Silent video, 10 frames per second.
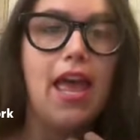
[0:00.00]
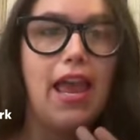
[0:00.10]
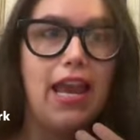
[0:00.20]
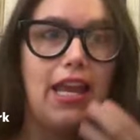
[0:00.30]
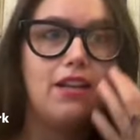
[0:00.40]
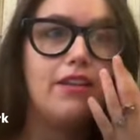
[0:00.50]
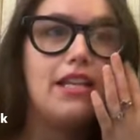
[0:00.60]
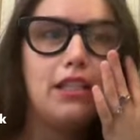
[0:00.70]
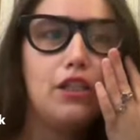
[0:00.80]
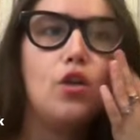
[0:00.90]
And
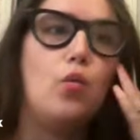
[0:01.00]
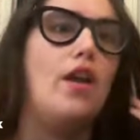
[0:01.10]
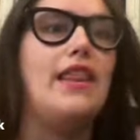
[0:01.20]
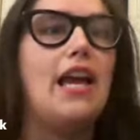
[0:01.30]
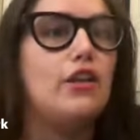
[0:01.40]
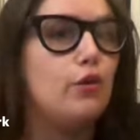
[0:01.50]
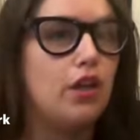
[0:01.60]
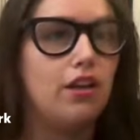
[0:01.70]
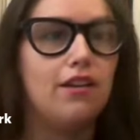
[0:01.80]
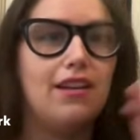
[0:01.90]
this is the one that you
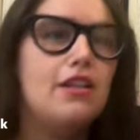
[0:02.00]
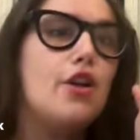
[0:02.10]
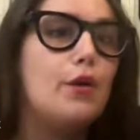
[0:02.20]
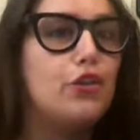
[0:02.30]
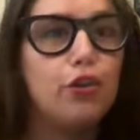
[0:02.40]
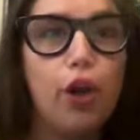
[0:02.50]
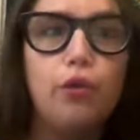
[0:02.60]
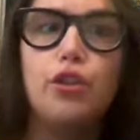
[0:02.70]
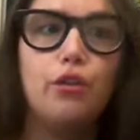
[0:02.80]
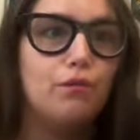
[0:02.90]
can, it's your
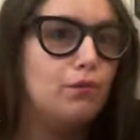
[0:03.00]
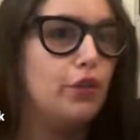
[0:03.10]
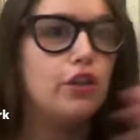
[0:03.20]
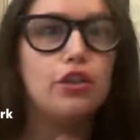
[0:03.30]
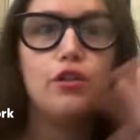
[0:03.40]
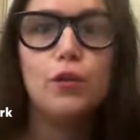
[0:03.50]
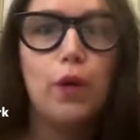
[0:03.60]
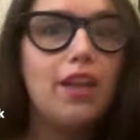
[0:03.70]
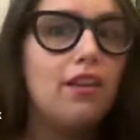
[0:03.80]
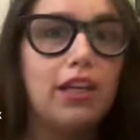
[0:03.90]
go-to. You can use
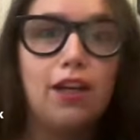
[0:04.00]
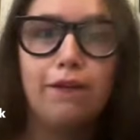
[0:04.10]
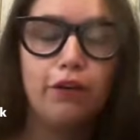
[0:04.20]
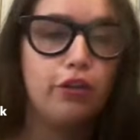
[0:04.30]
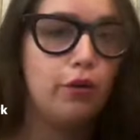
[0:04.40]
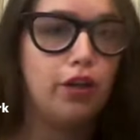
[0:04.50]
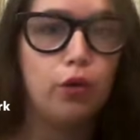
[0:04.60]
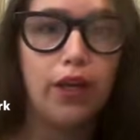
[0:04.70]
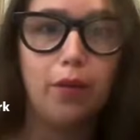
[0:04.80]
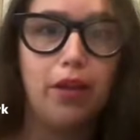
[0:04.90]
quickly if you're doing a
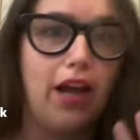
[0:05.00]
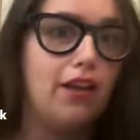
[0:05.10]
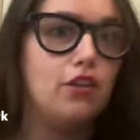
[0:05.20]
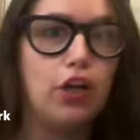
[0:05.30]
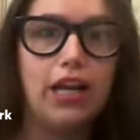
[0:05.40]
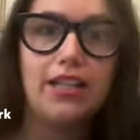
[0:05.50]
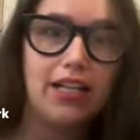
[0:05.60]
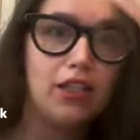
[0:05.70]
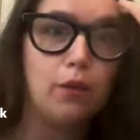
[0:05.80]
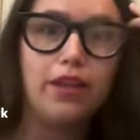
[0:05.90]
quick apply. Great.
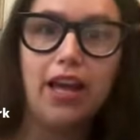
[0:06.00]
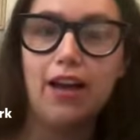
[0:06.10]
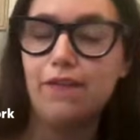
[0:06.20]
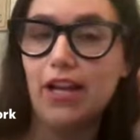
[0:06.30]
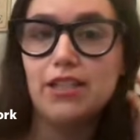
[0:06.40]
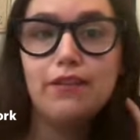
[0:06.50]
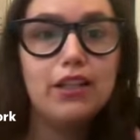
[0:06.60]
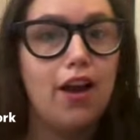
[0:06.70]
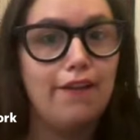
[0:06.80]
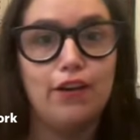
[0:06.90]
That's the one that effectively
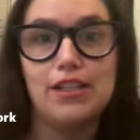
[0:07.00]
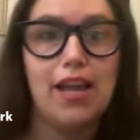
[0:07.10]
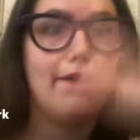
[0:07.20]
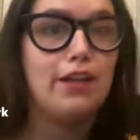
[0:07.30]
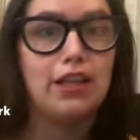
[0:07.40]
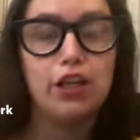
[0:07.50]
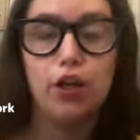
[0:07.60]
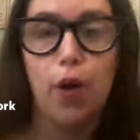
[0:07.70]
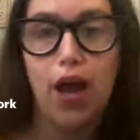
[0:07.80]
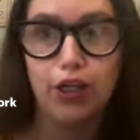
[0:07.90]
covers everything you
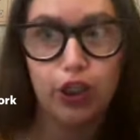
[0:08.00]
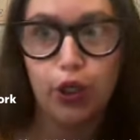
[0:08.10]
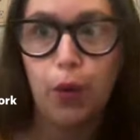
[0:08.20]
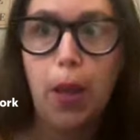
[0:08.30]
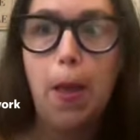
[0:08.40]
know how to do.